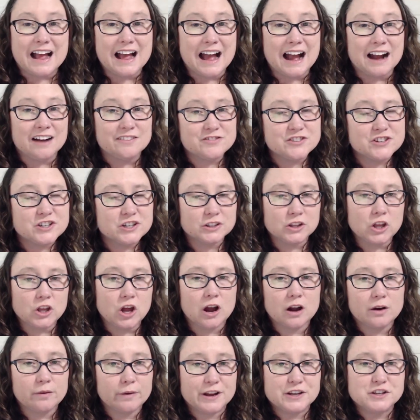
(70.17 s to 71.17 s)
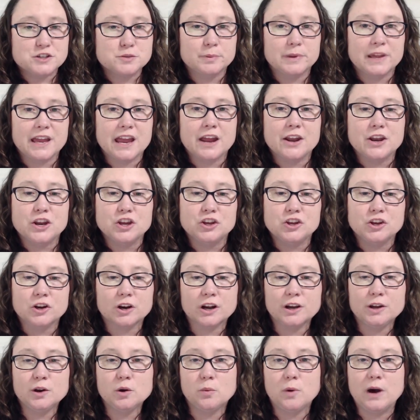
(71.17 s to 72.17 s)
After your long-range plan, you're
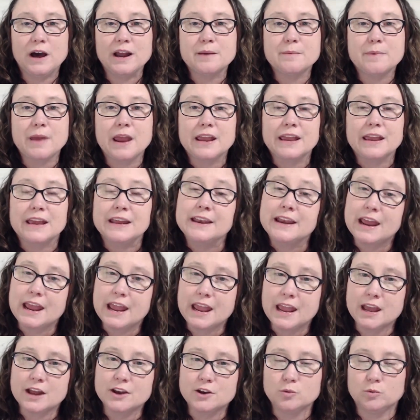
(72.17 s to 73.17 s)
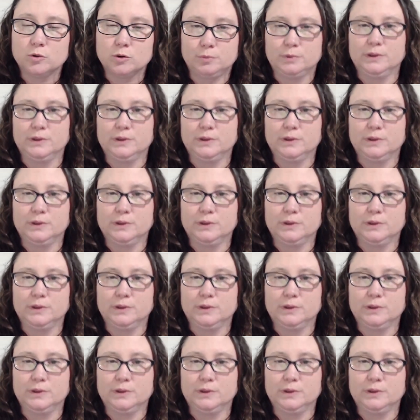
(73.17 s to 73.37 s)
going to want to make an annual